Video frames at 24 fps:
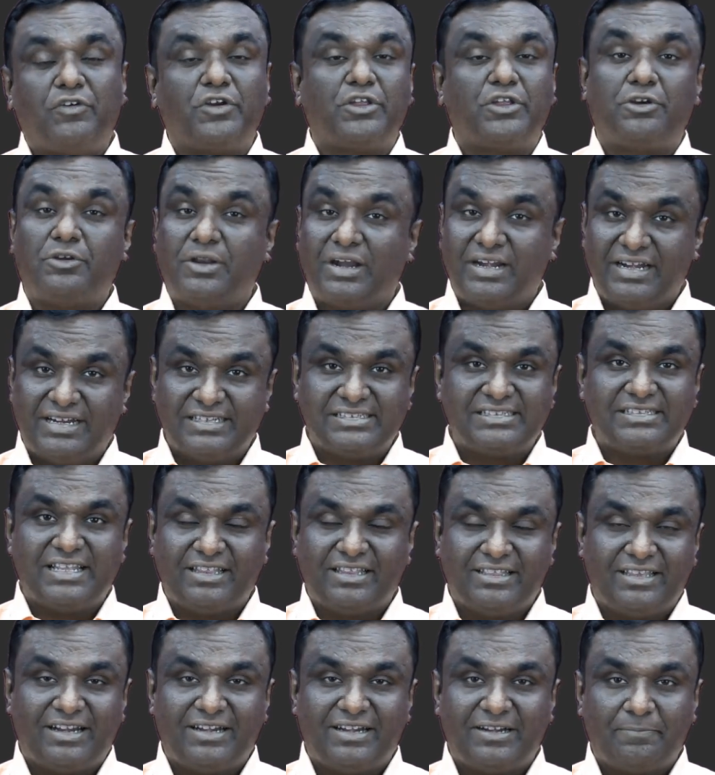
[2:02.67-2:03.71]
for you to
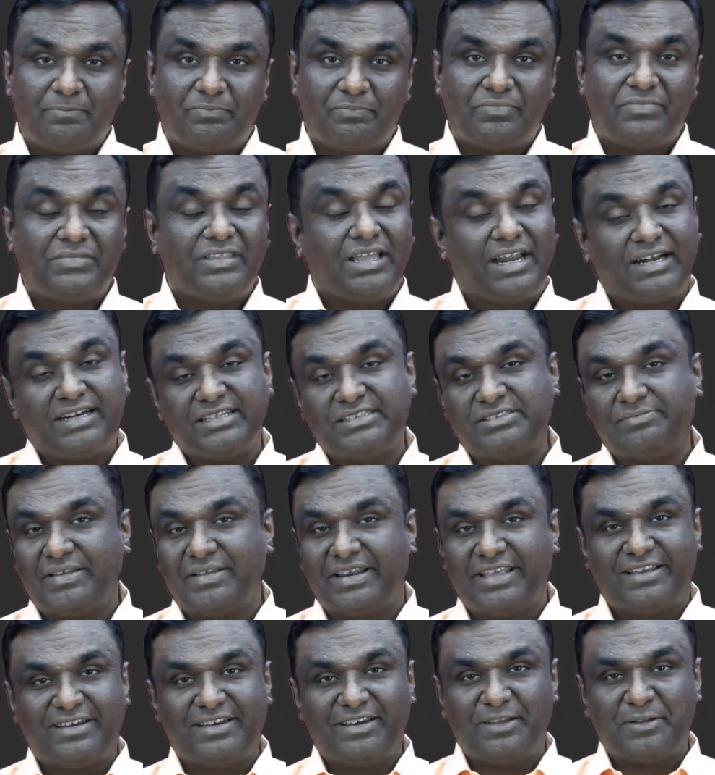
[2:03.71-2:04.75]
understand that. That is
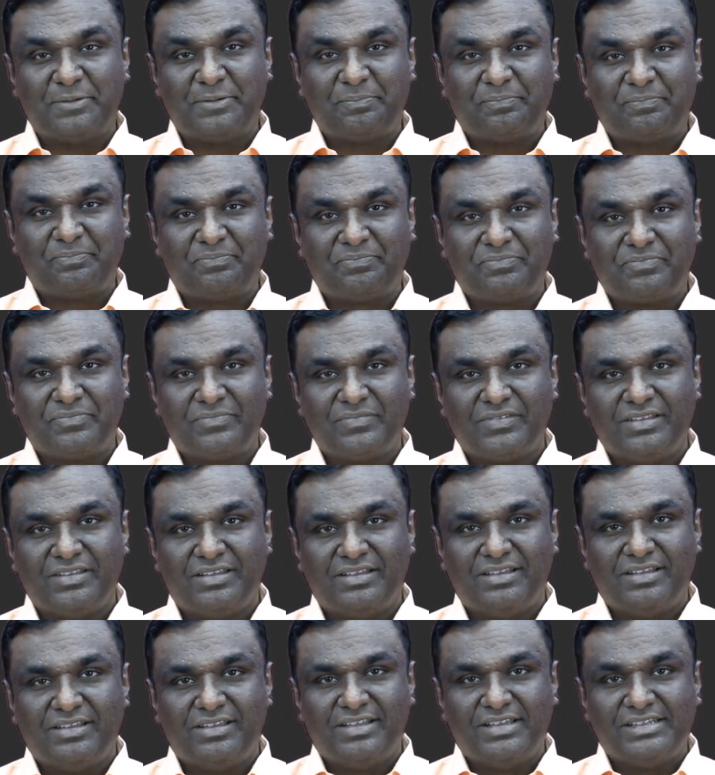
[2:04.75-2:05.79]
very clear.
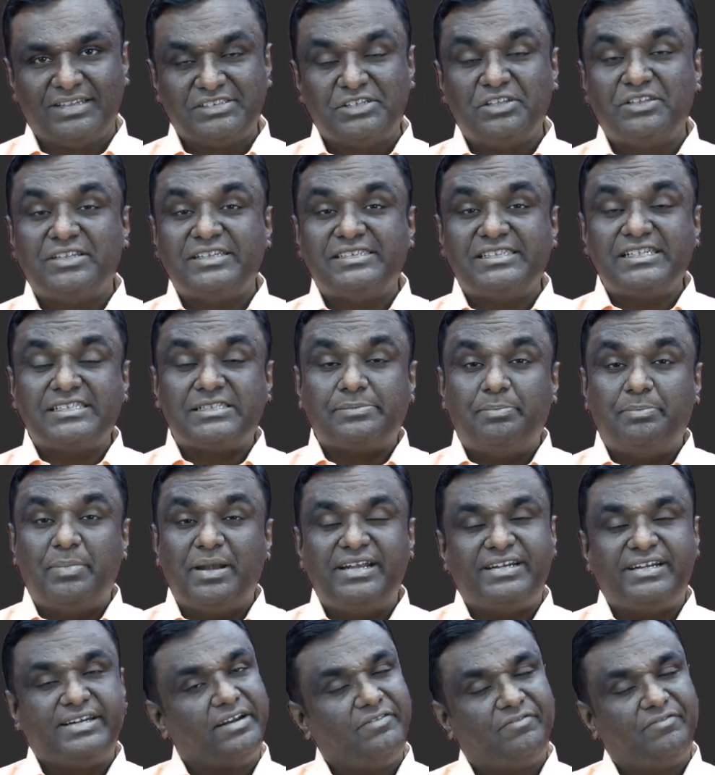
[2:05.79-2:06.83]
So this is
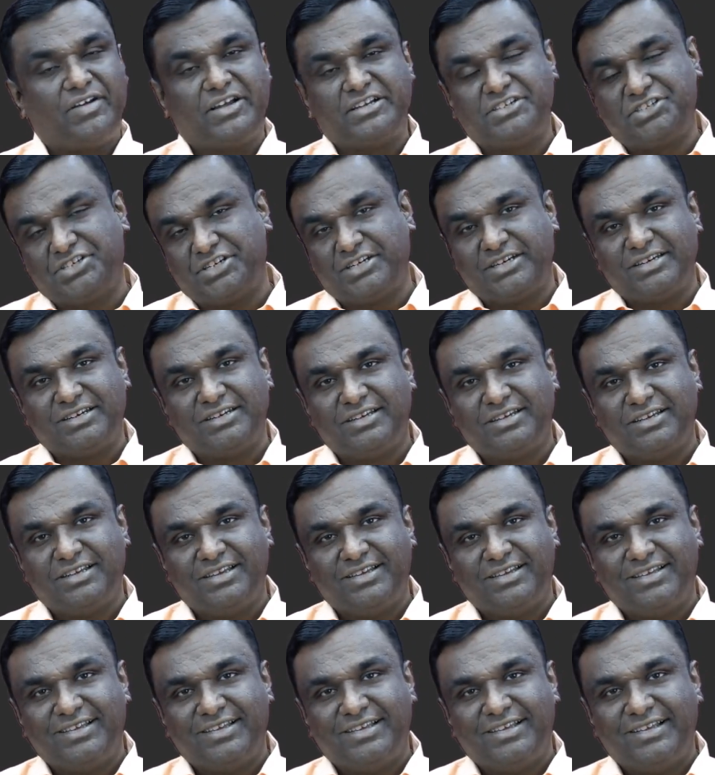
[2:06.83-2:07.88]
built-in function.
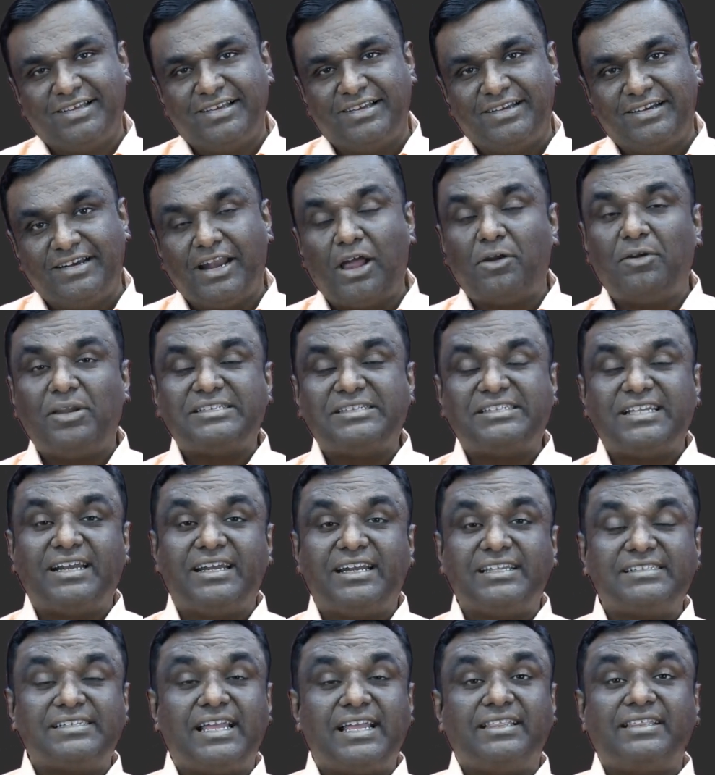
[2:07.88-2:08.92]
Now let's
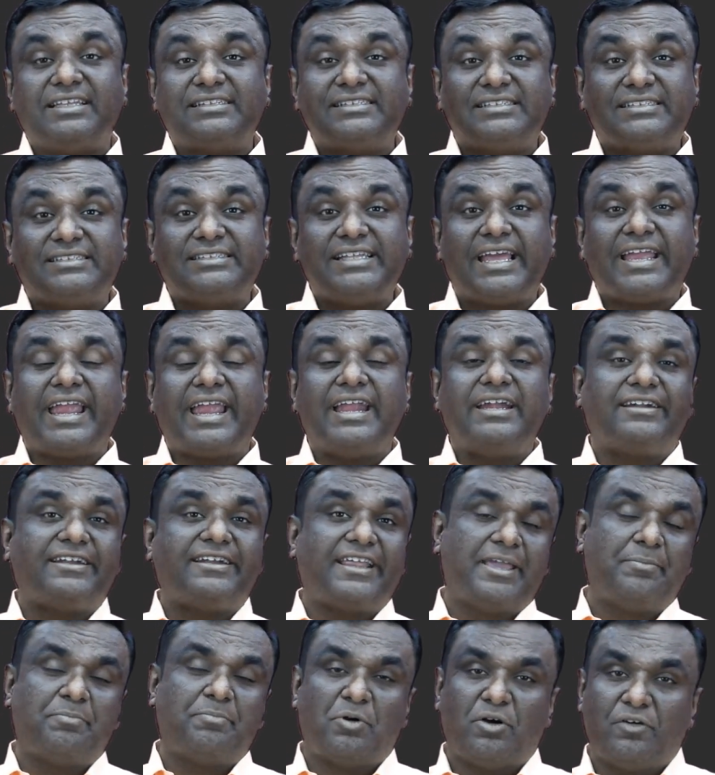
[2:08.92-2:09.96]
understand the second
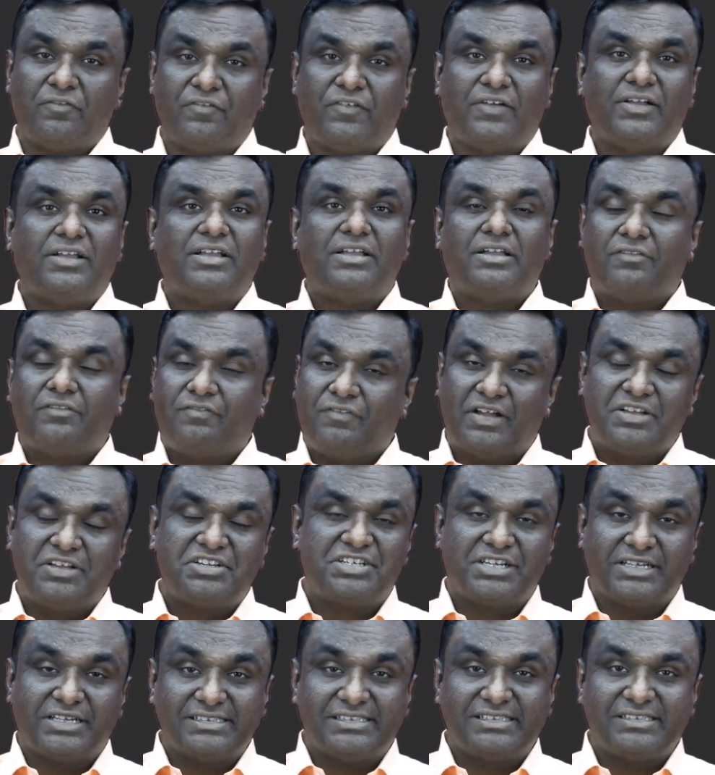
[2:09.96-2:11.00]
type of
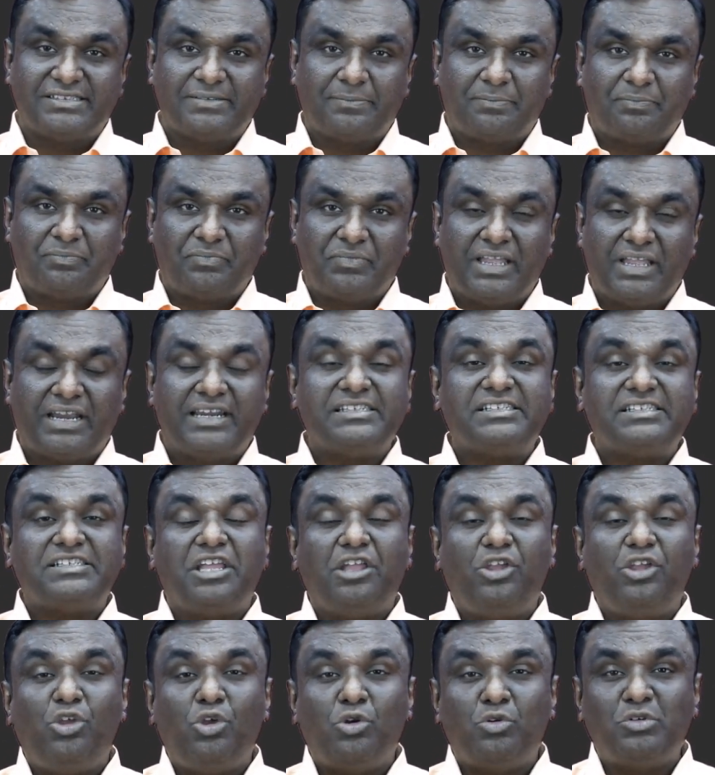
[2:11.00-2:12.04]
functions, that is
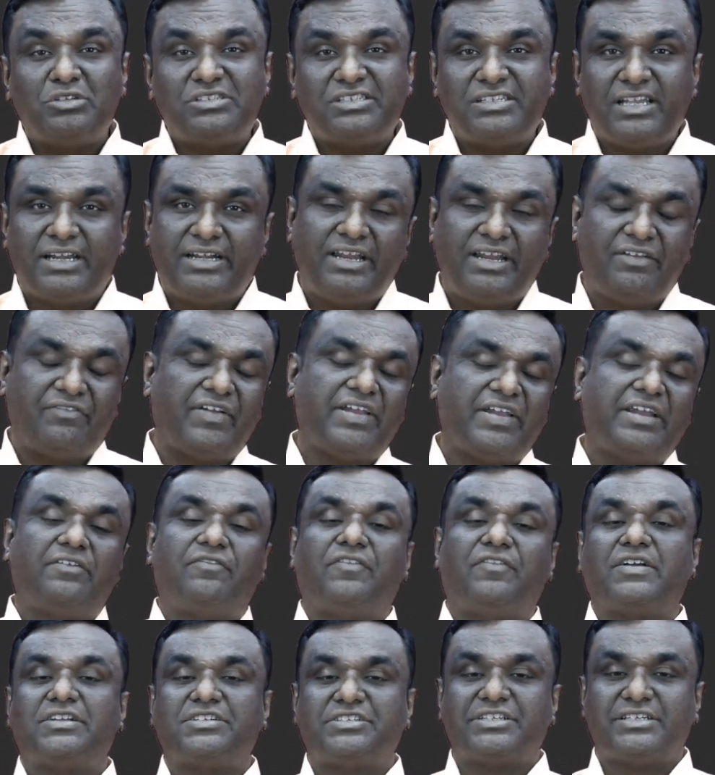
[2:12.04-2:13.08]
user-defined
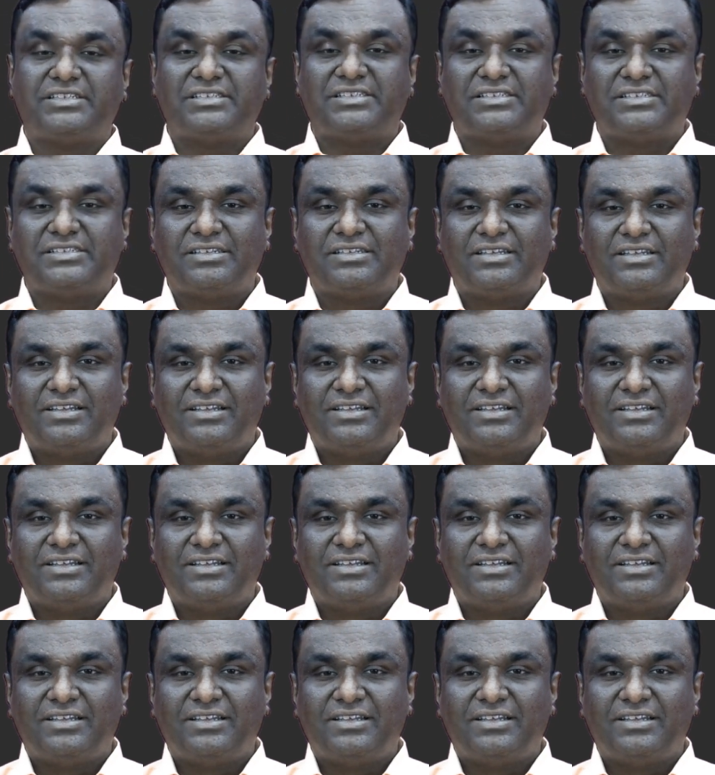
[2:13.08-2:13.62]
functions.